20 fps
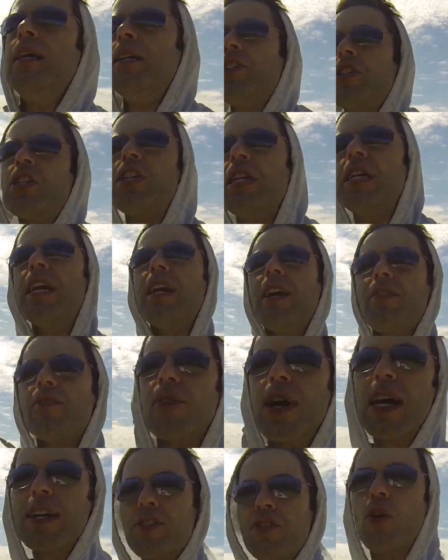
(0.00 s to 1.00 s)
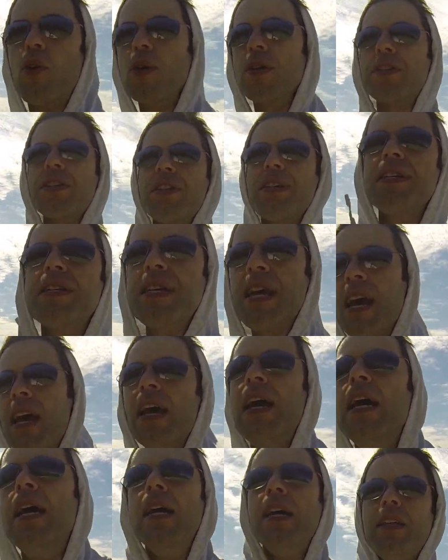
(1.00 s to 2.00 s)
She uh, rides horses.
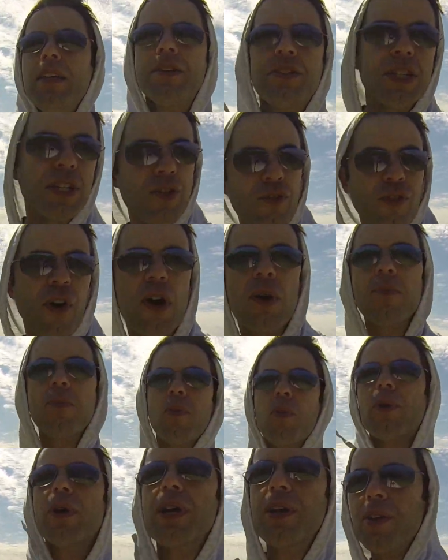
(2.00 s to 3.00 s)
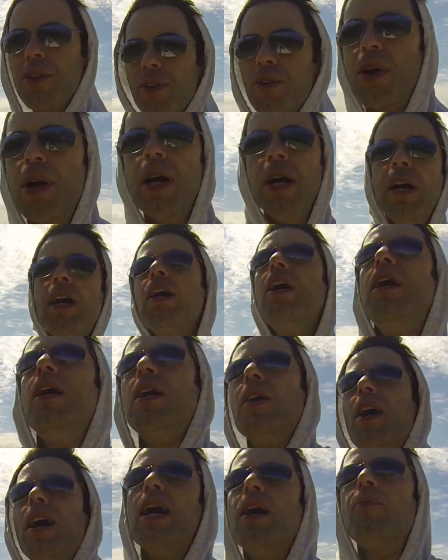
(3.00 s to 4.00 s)
There's this farm boy who
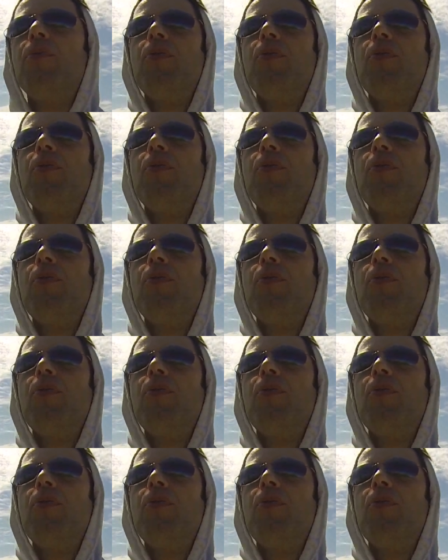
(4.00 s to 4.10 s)
uh,